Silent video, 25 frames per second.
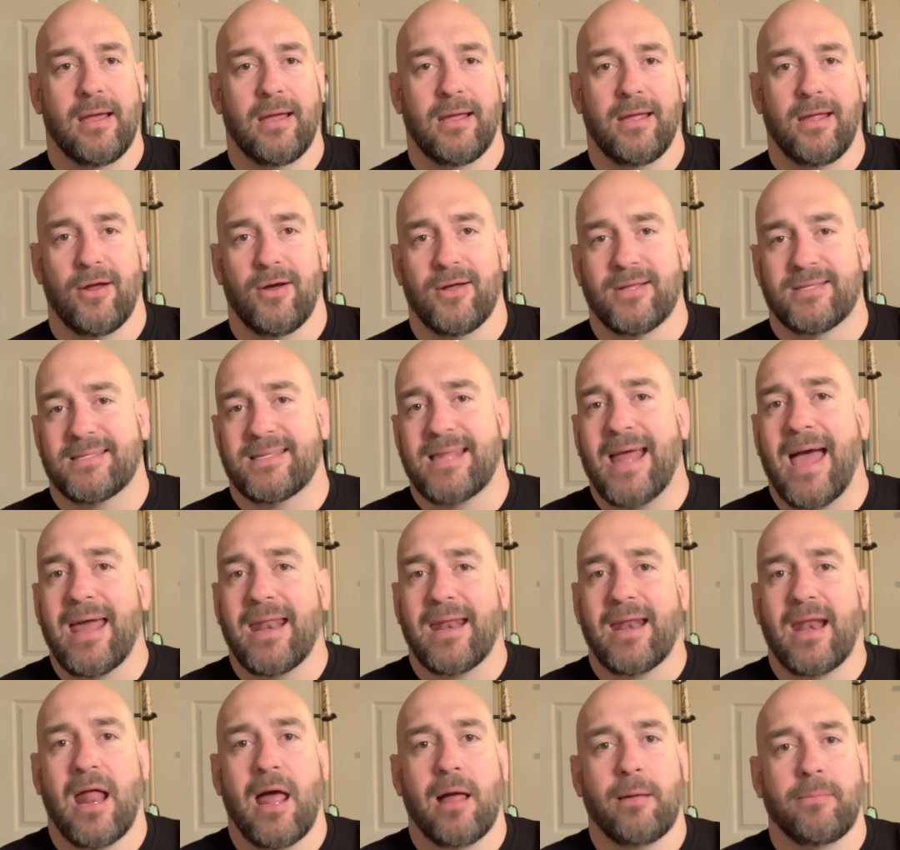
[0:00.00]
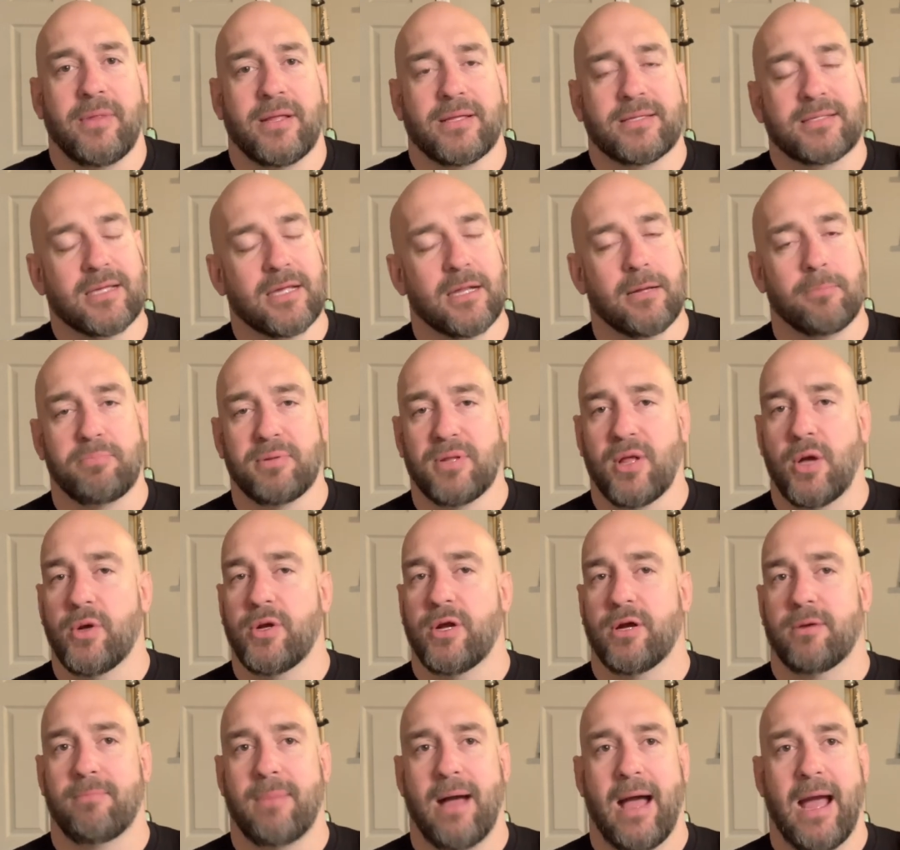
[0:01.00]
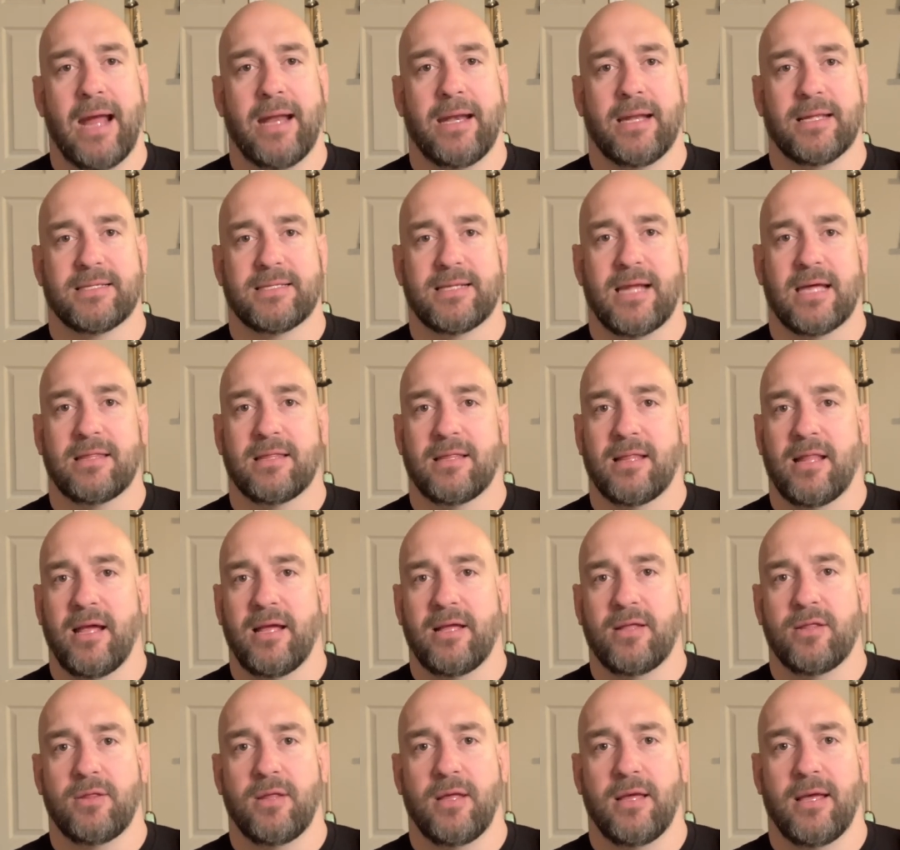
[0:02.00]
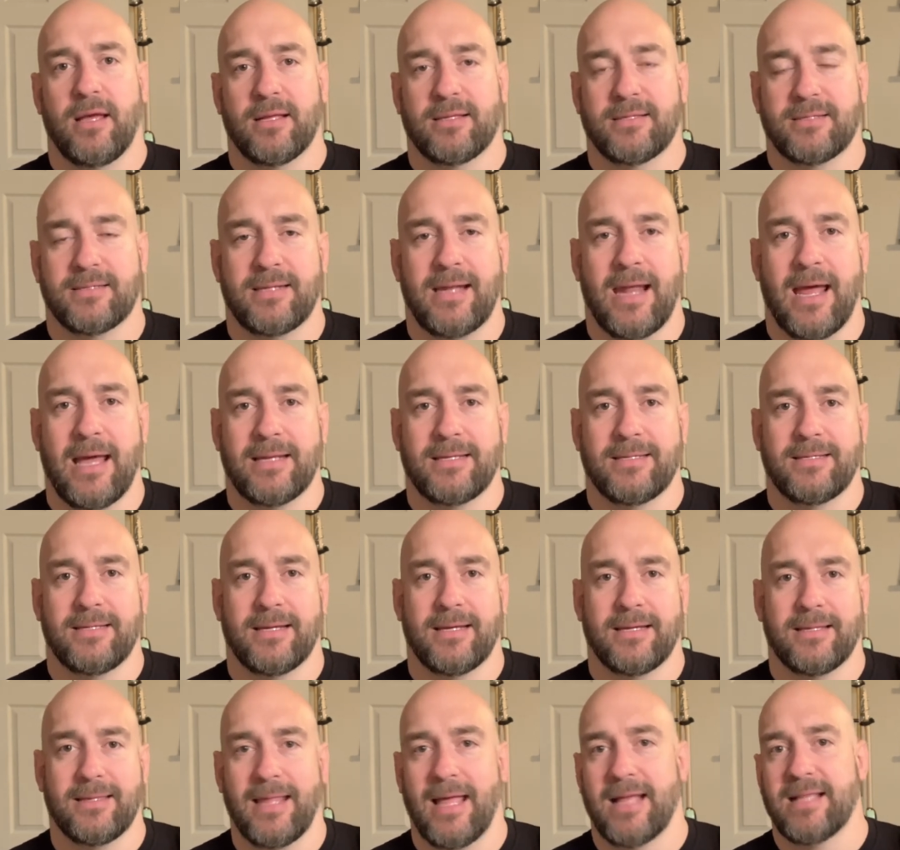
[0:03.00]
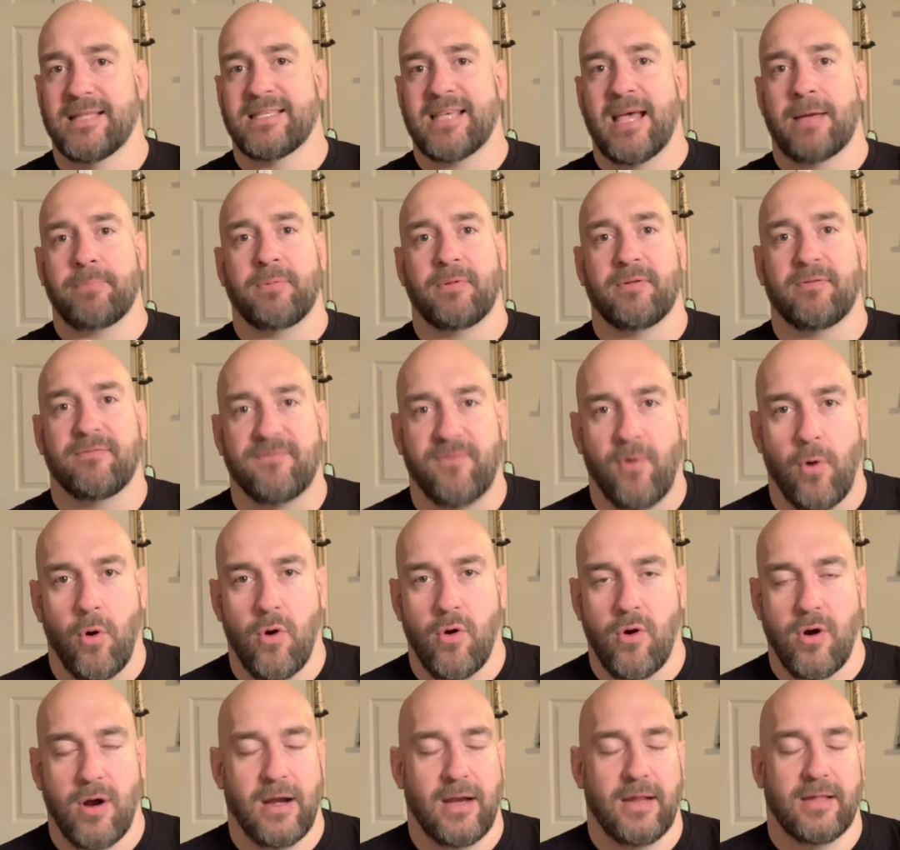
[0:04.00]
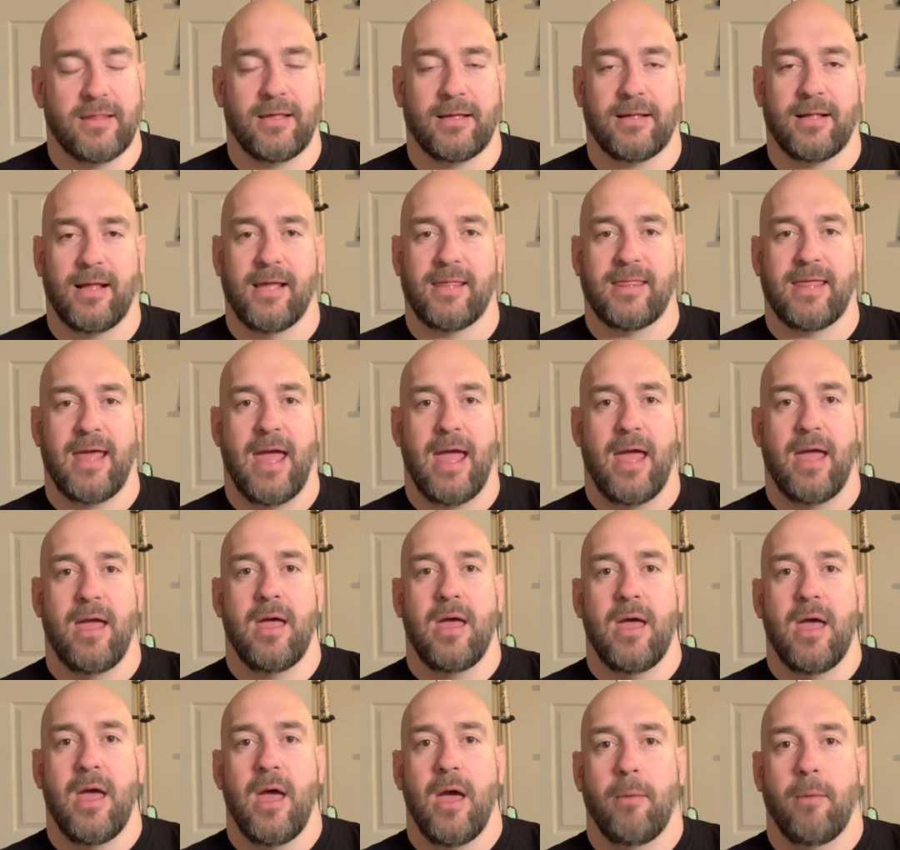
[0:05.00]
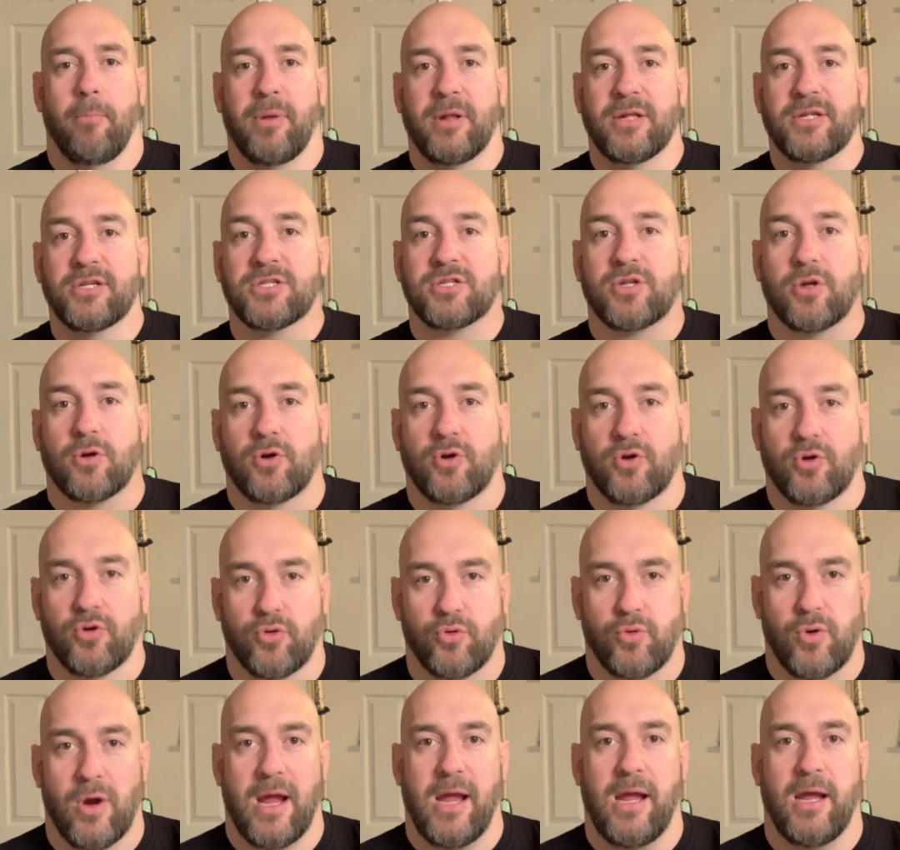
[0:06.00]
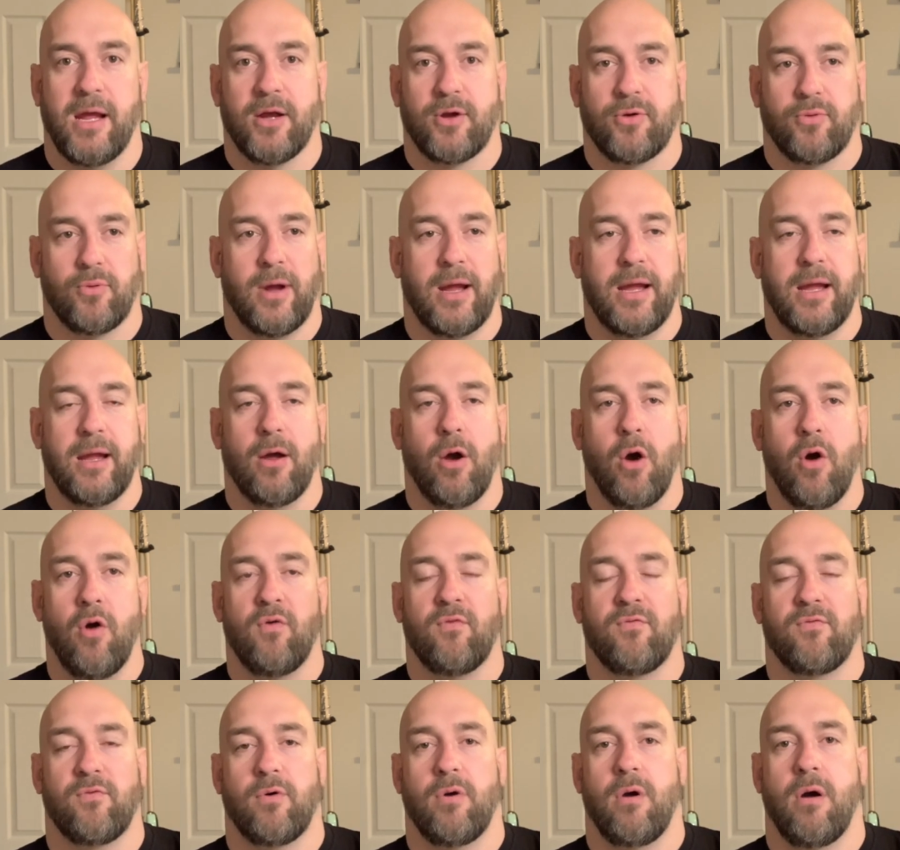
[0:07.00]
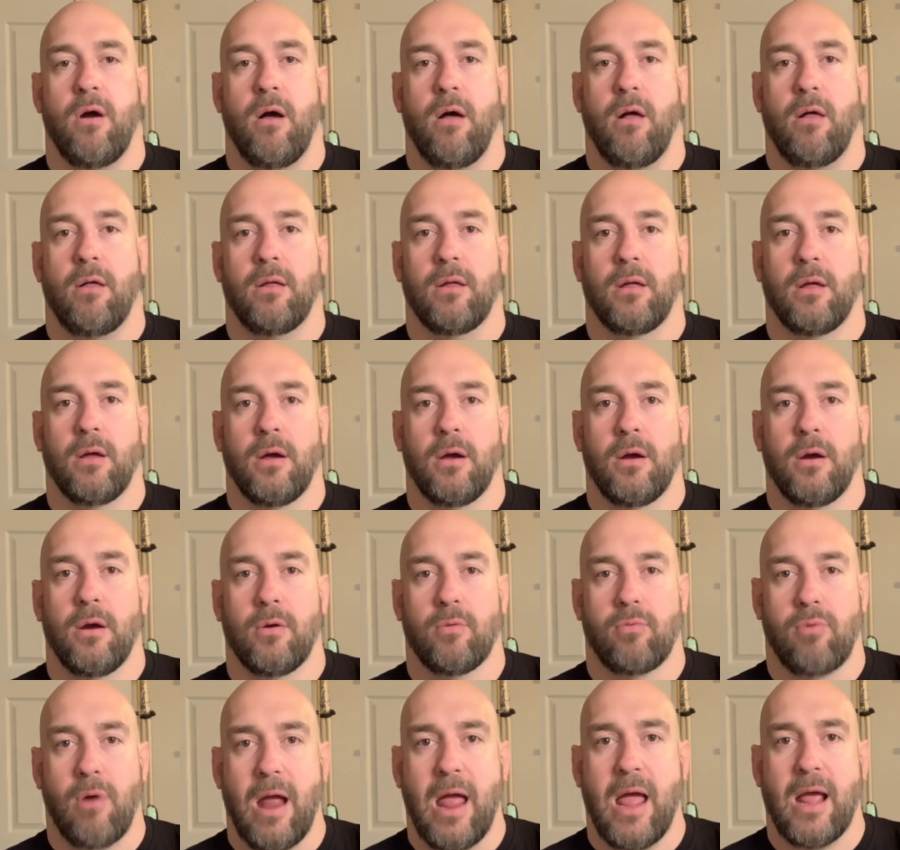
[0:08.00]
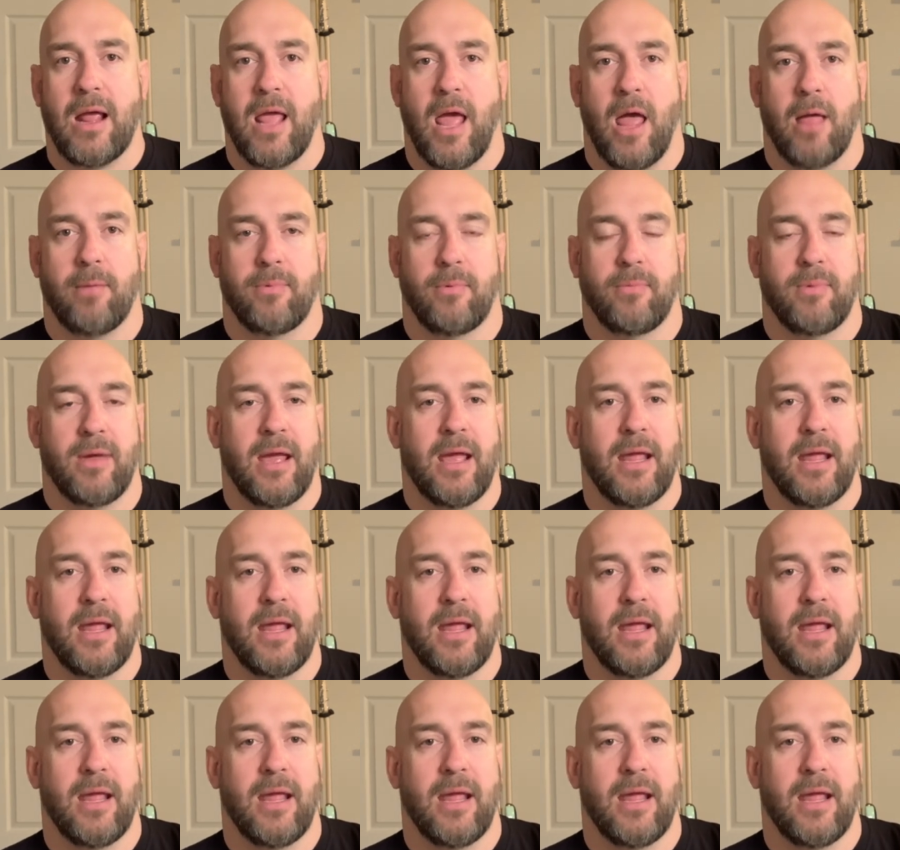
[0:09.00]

You know, it's not an album that's going to blow your mind. It's not like it's not uh, Led Zeppelin four or anything like that, but it's just a great, great overall rock album.